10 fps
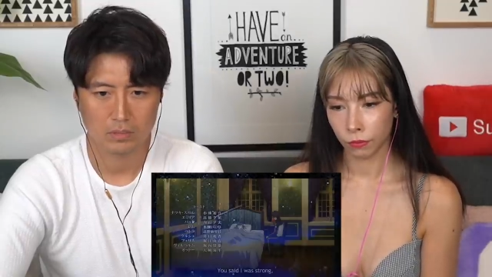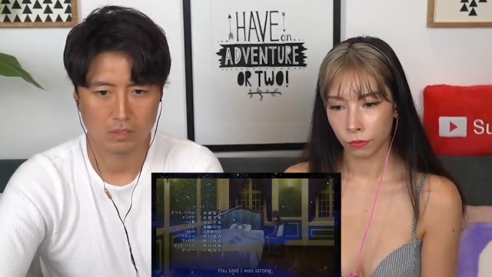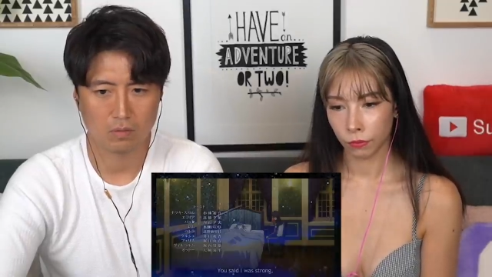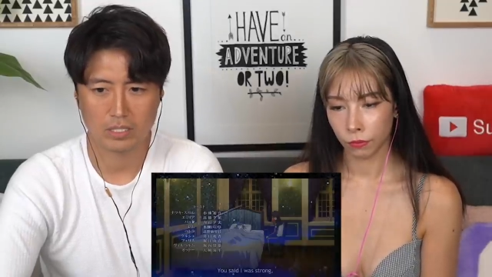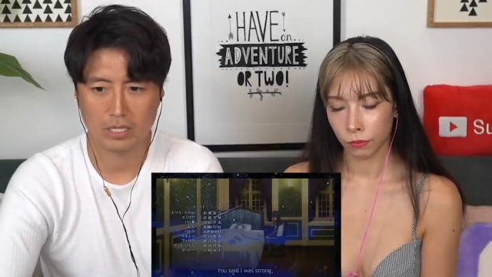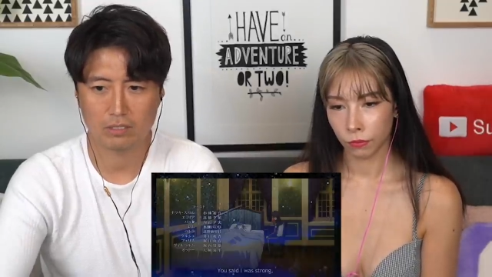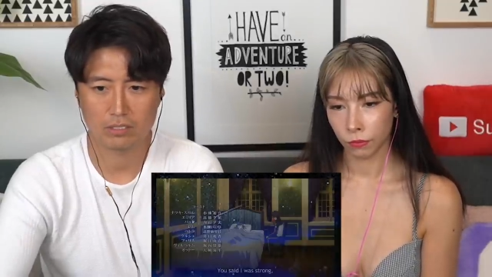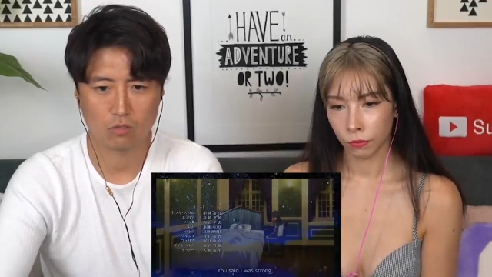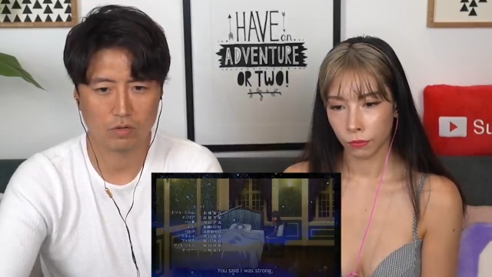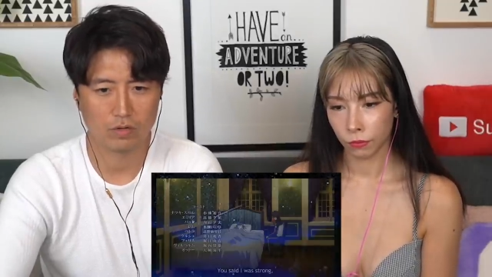Speaker 1: Oh, what the hell?
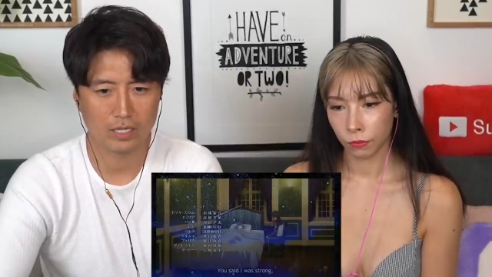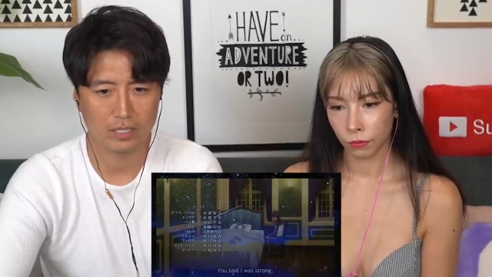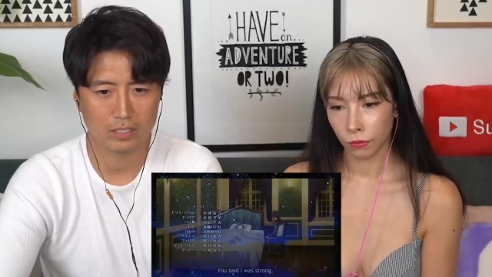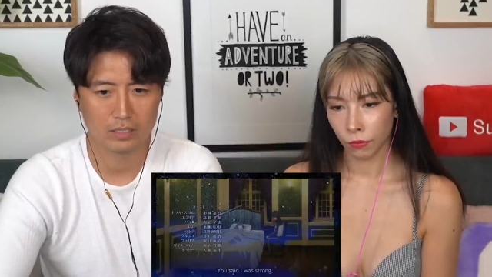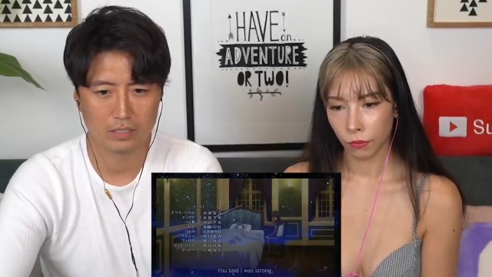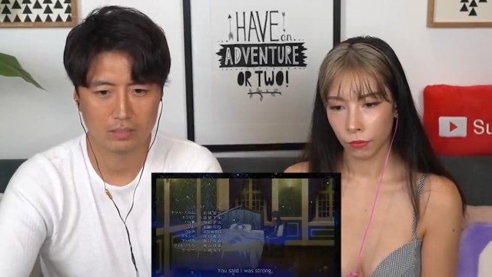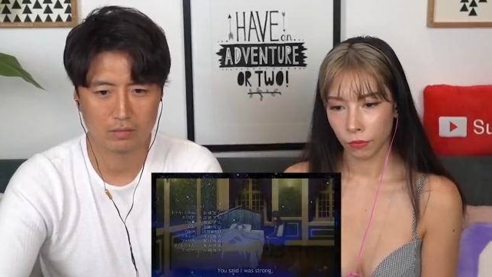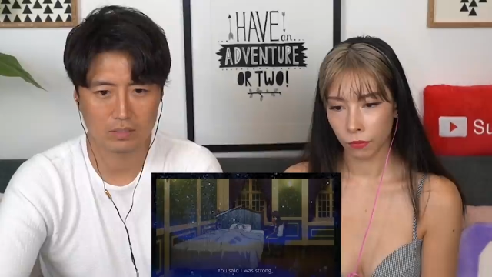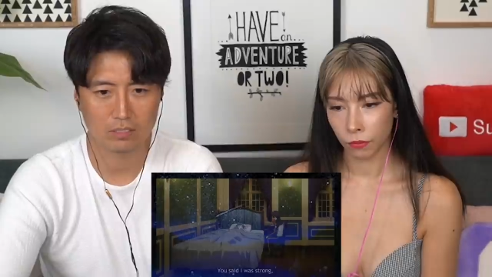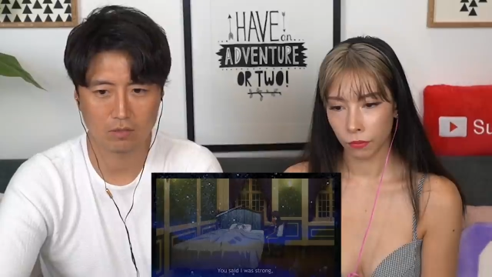It's over already?
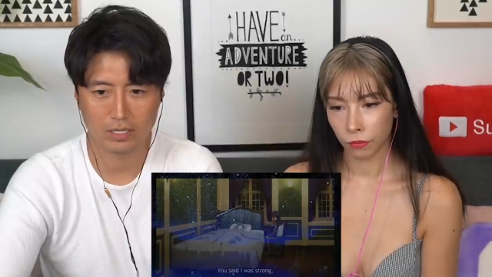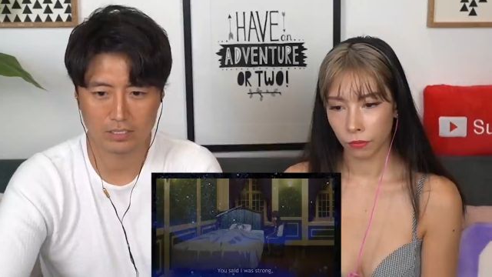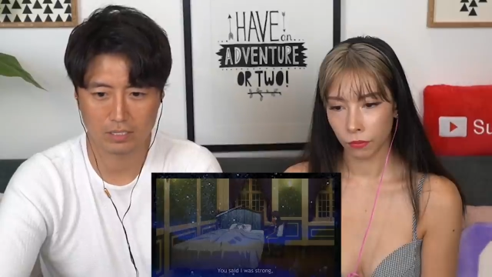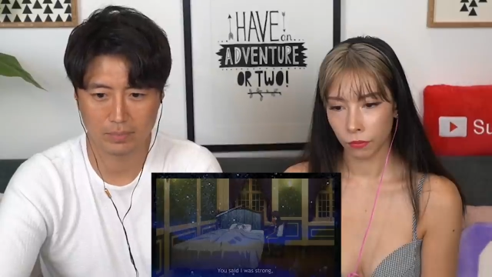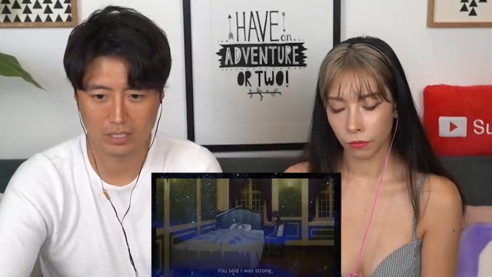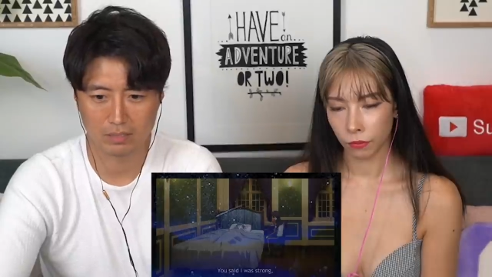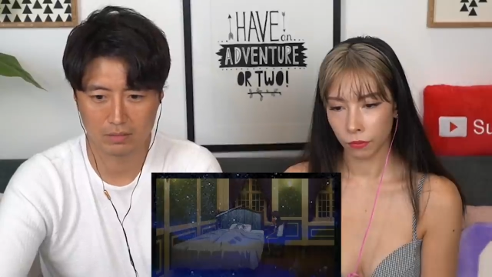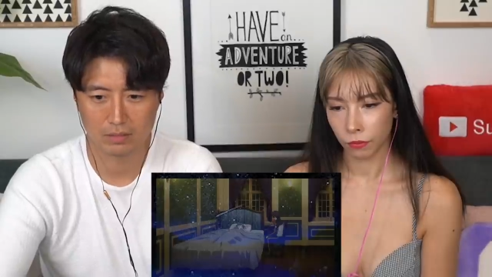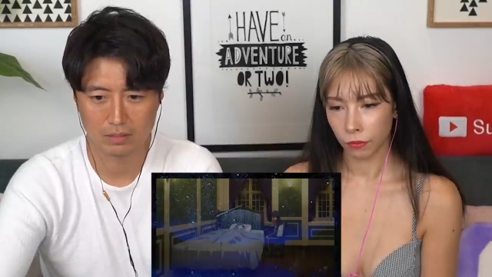Well, the credits coming up.